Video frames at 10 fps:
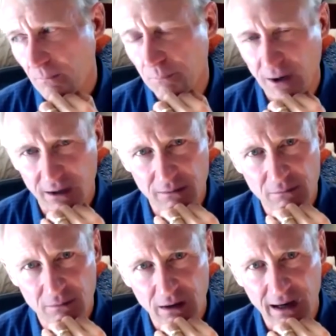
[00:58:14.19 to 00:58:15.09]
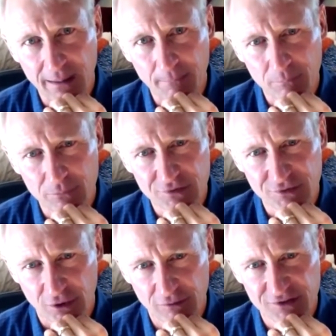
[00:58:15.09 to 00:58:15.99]
but um,
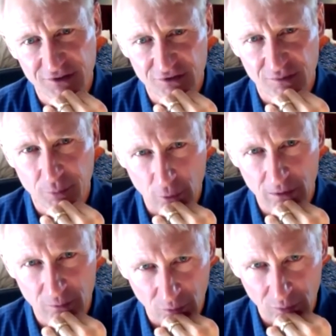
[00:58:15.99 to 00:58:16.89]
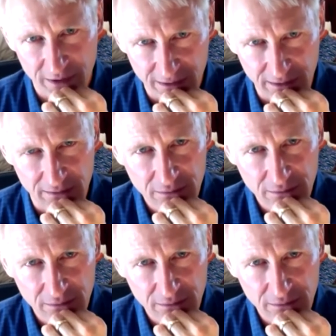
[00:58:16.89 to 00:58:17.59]
service and support will be